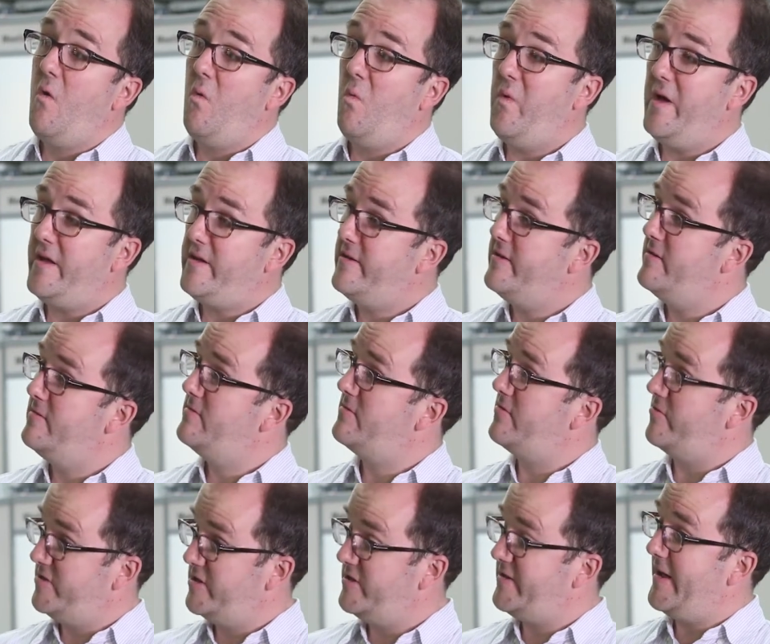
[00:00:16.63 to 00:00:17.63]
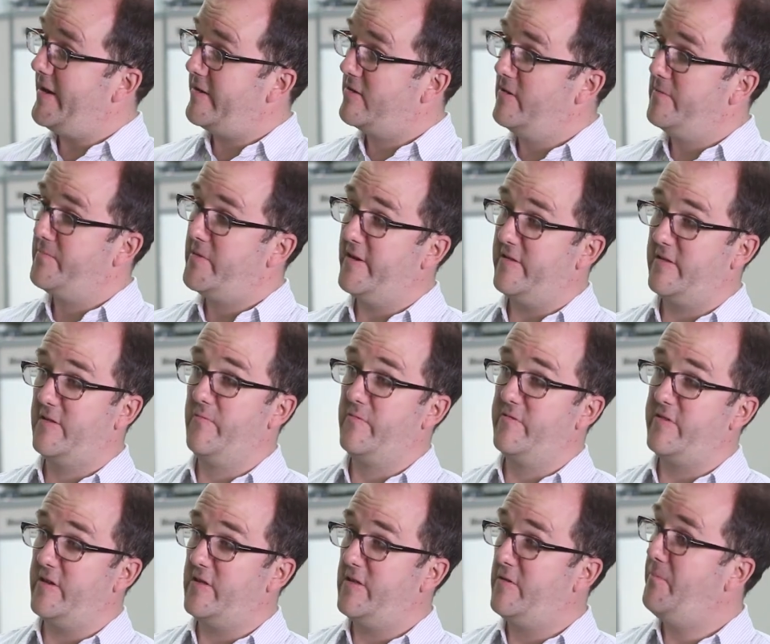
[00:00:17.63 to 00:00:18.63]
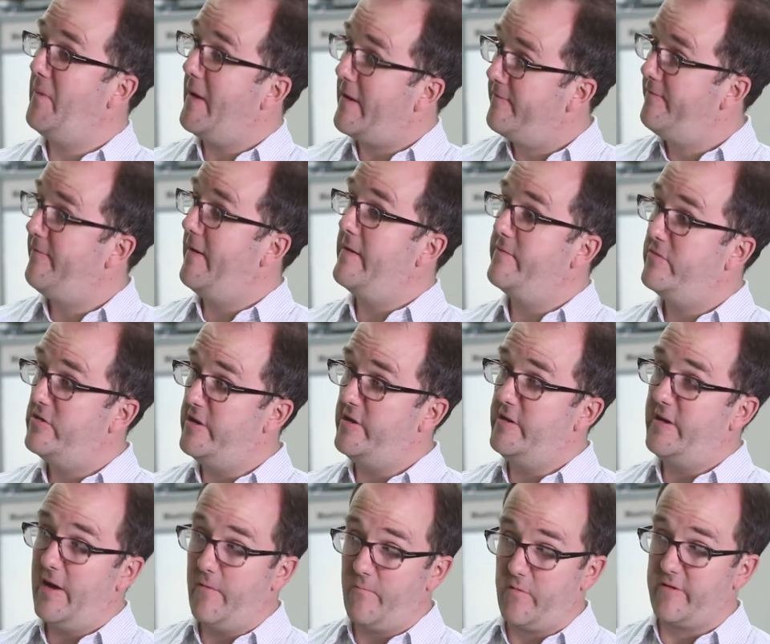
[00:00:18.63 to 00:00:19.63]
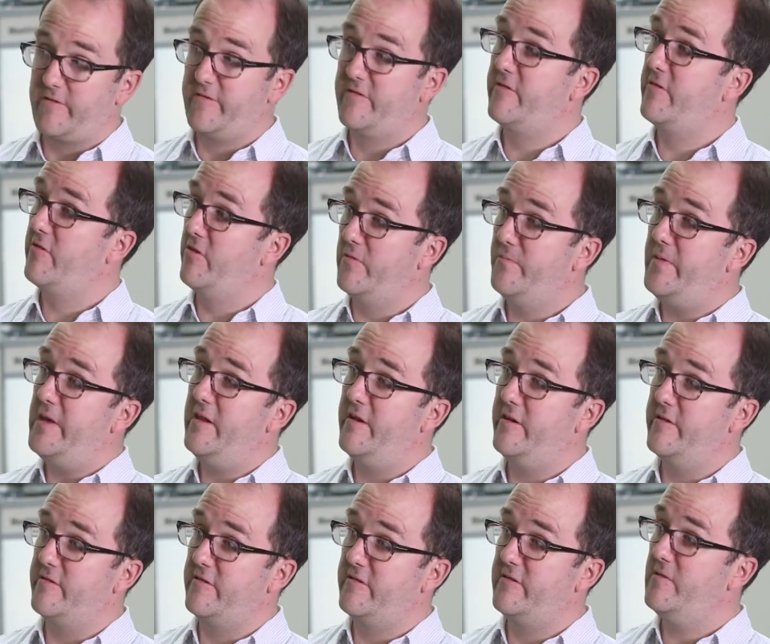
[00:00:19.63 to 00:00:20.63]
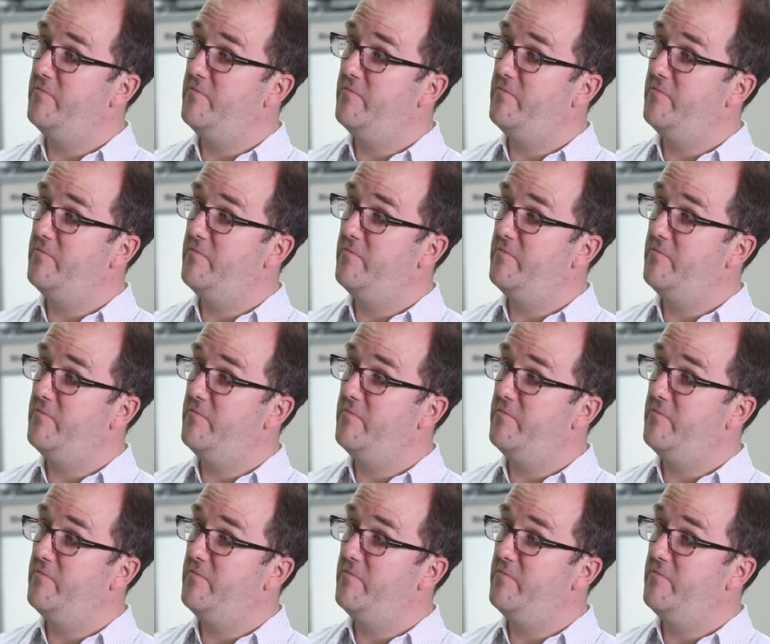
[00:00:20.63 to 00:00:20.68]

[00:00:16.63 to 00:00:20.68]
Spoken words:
When can Deutsche Telekom customers expect 5G networks to be launched,